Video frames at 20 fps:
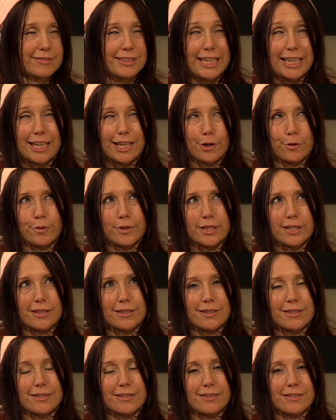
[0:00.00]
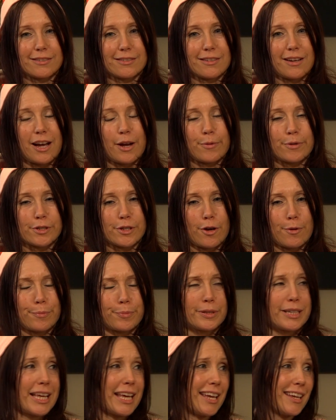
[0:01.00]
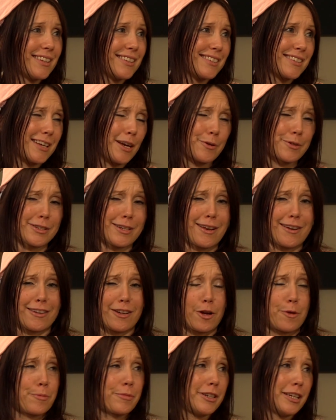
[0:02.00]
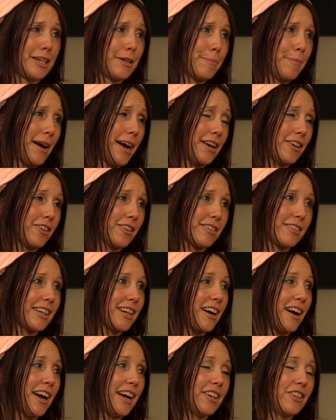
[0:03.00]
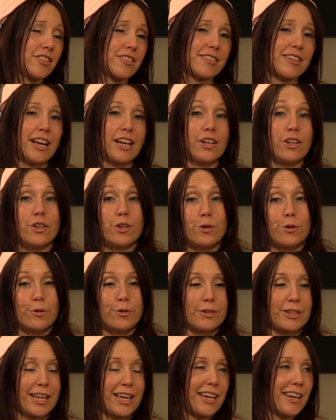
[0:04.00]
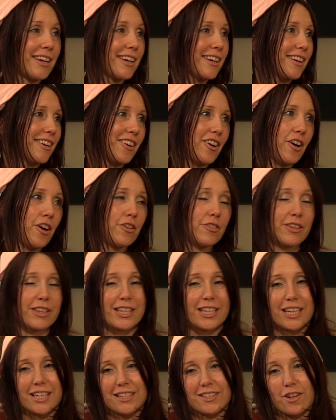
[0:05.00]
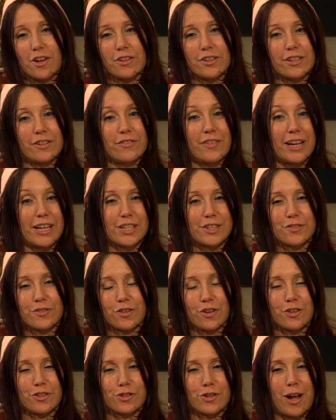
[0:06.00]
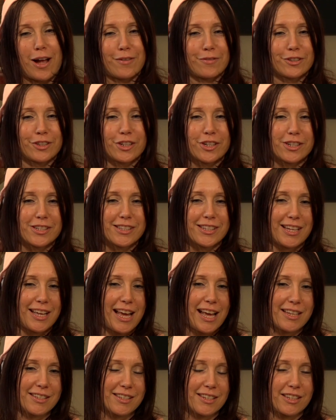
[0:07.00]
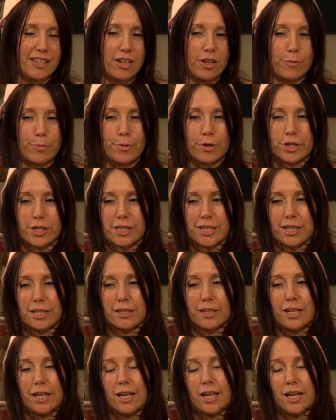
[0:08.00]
Like it was, I was on planes, I was an unaccompanied minor. Like I knew like all the things, all the advice for travelers as a young person.